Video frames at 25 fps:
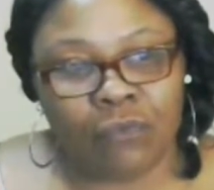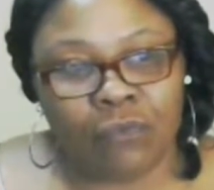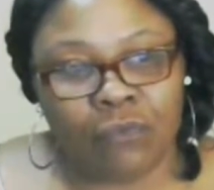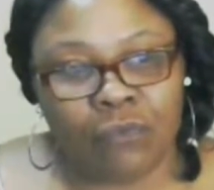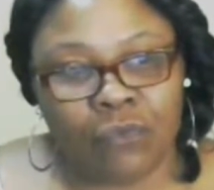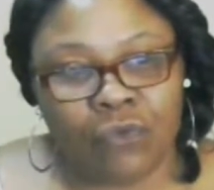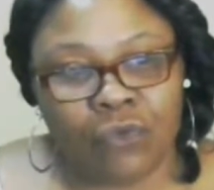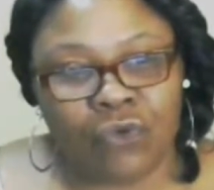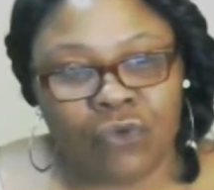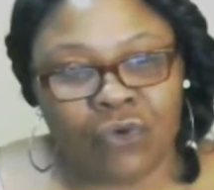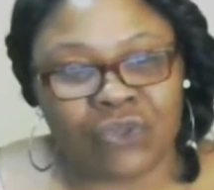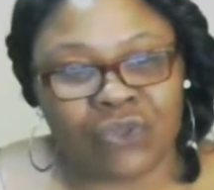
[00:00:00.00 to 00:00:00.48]

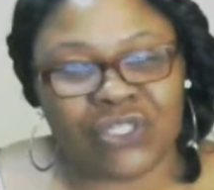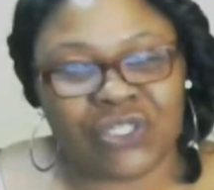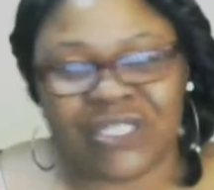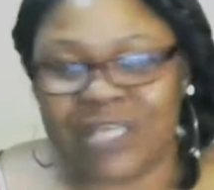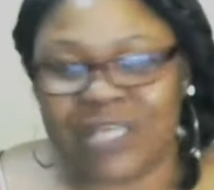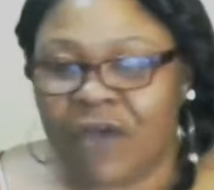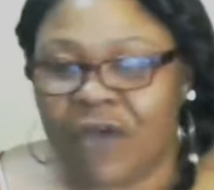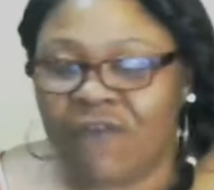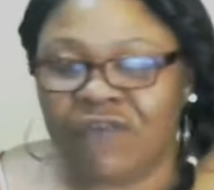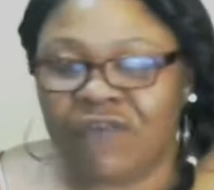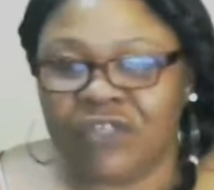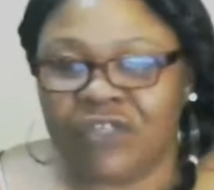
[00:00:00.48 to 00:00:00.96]
your
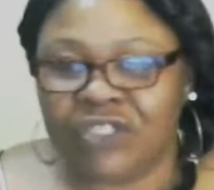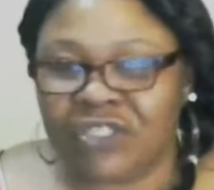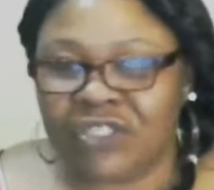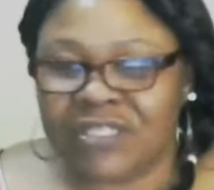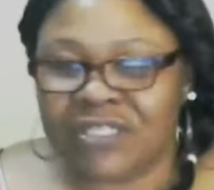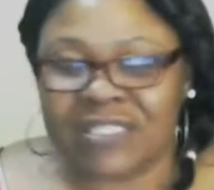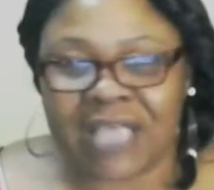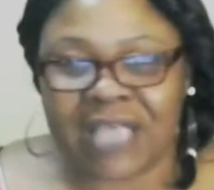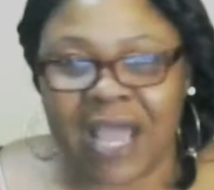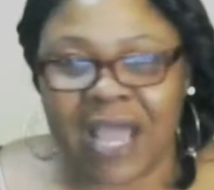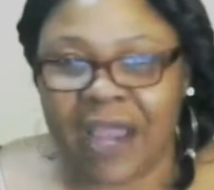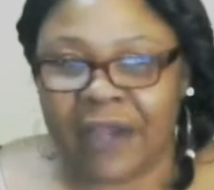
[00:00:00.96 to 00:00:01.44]
selfish
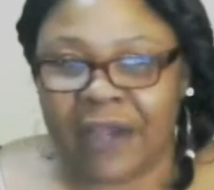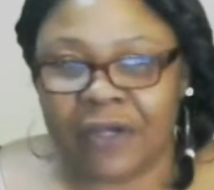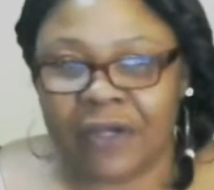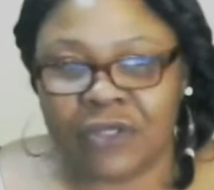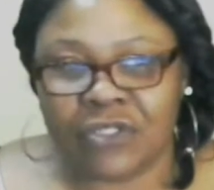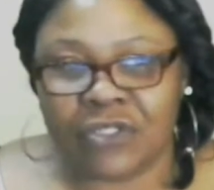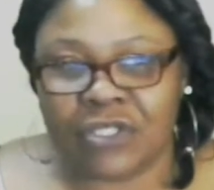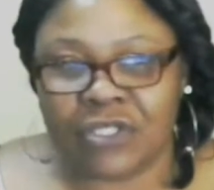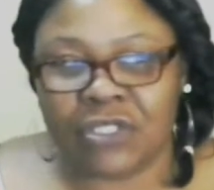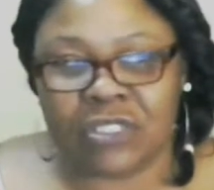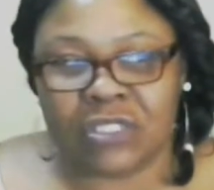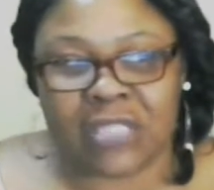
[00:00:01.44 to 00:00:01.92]

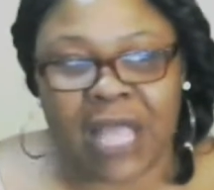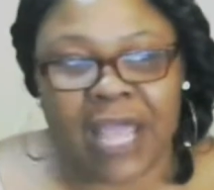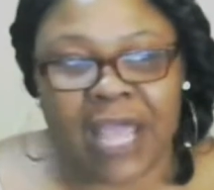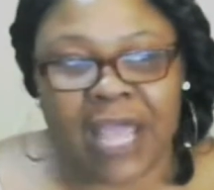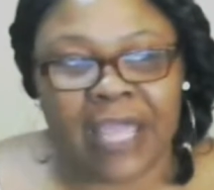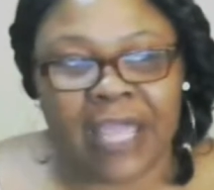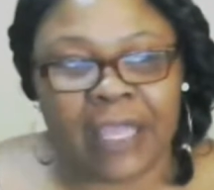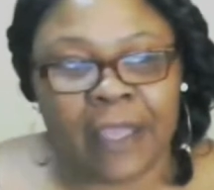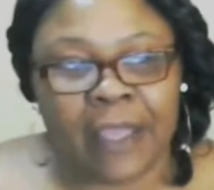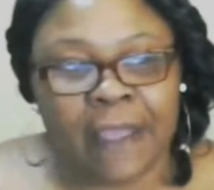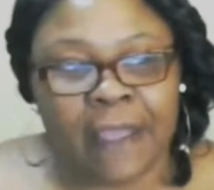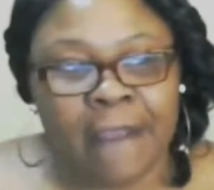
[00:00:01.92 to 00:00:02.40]
desires. It's
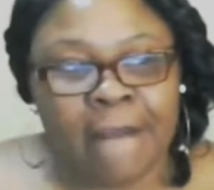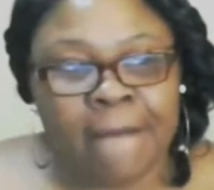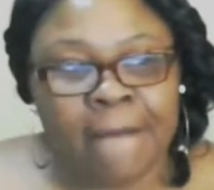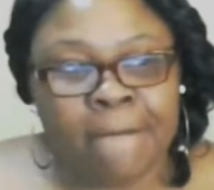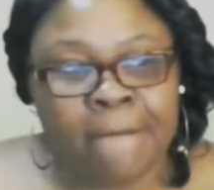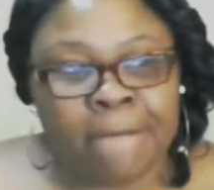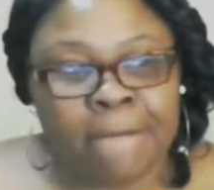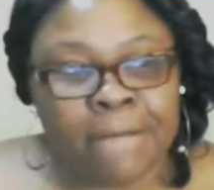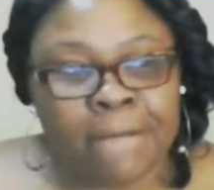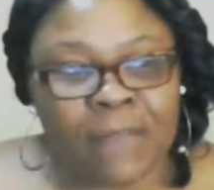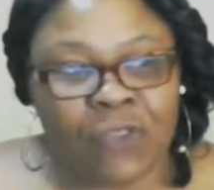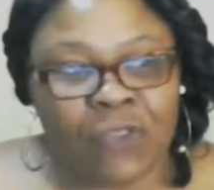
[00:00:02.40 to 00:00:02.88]
like
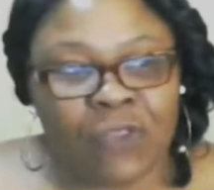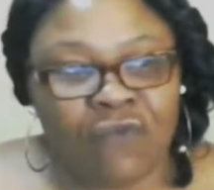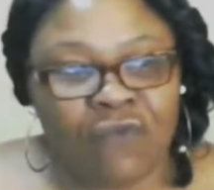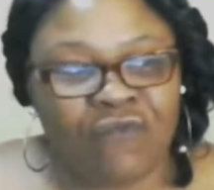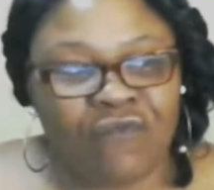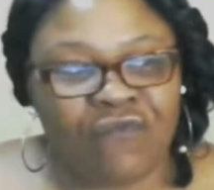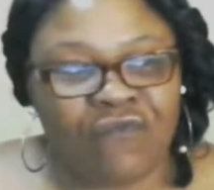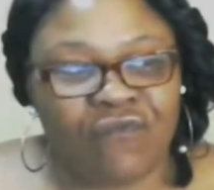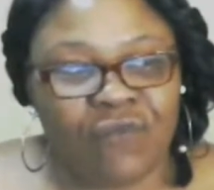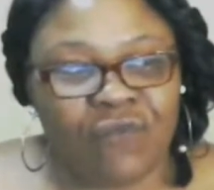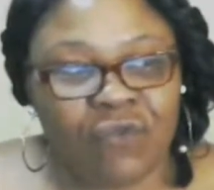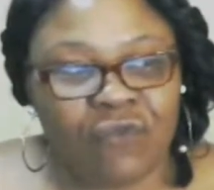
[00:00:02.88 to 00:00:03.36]
you
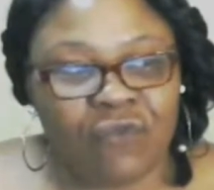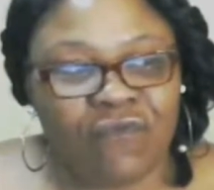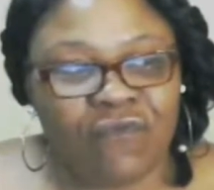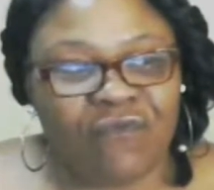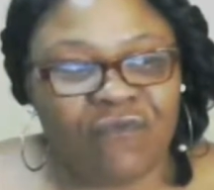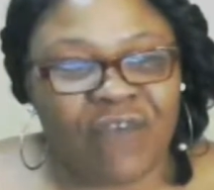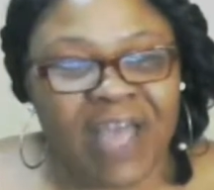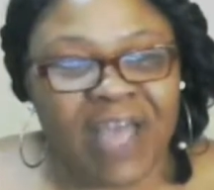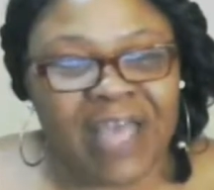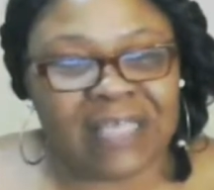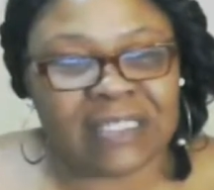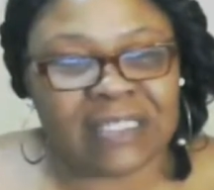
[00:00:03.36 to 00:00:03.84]

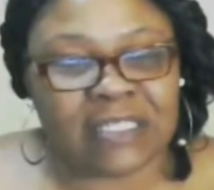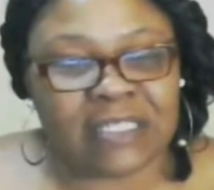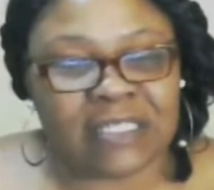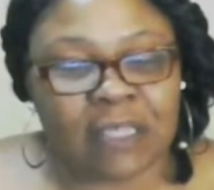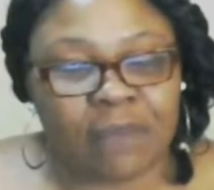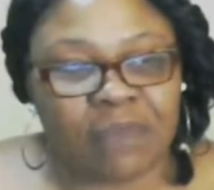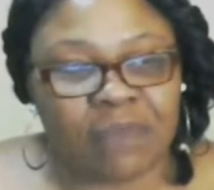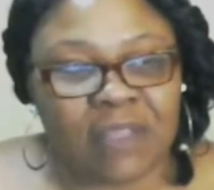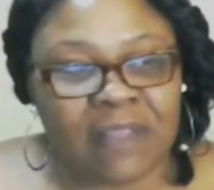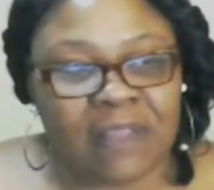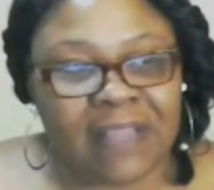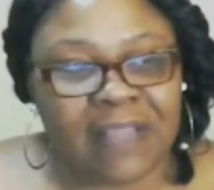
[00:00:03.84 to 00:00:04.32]
find
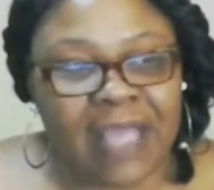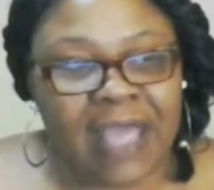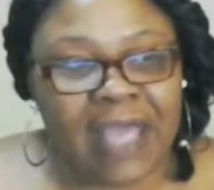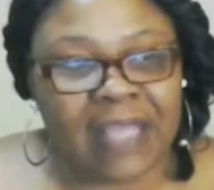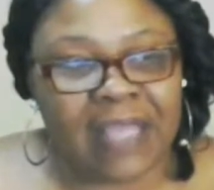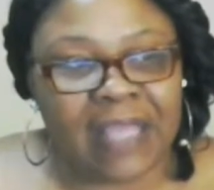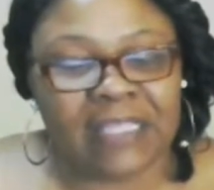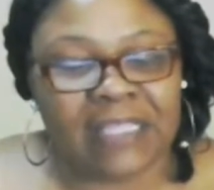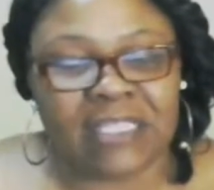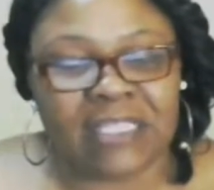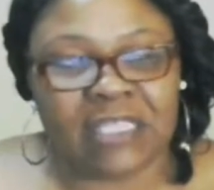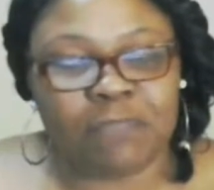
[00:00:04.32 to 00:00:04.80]
something
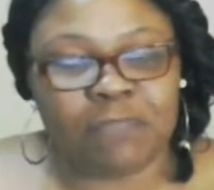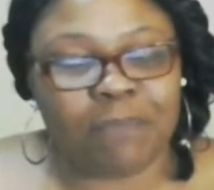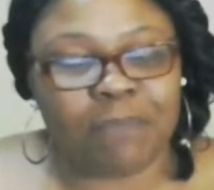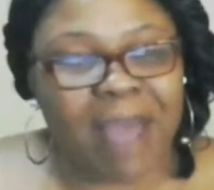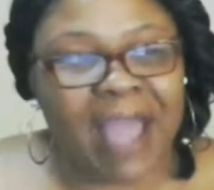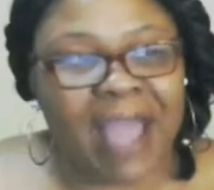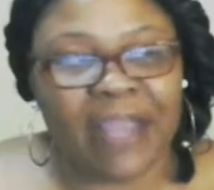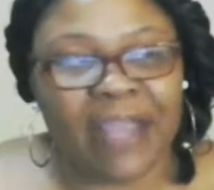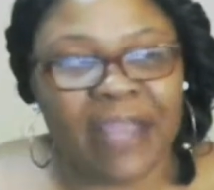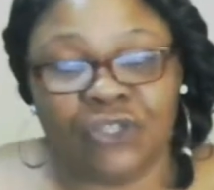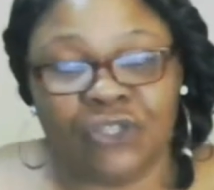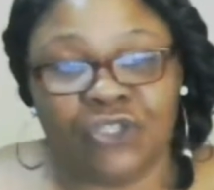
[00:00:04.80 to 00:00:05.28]
that
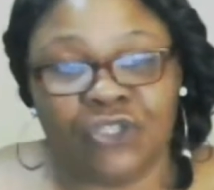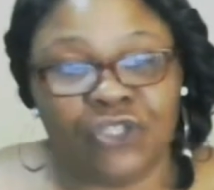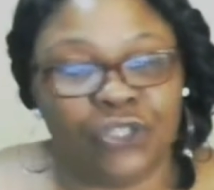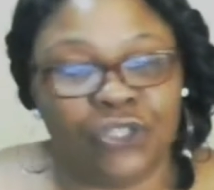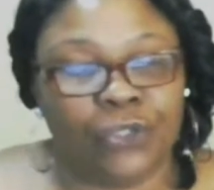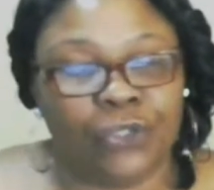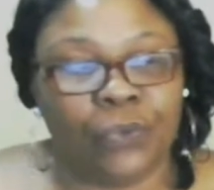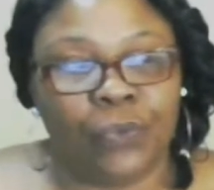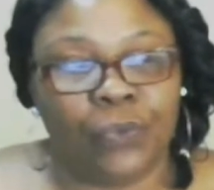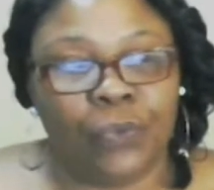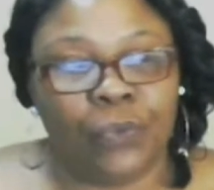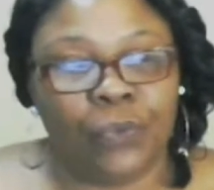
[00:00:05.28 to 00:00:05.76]
inspires
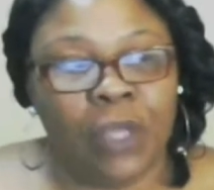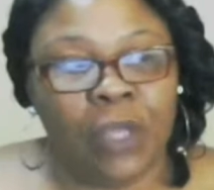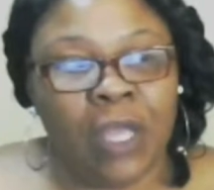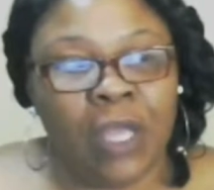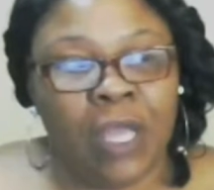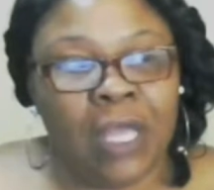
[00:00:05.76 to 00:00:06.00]
you.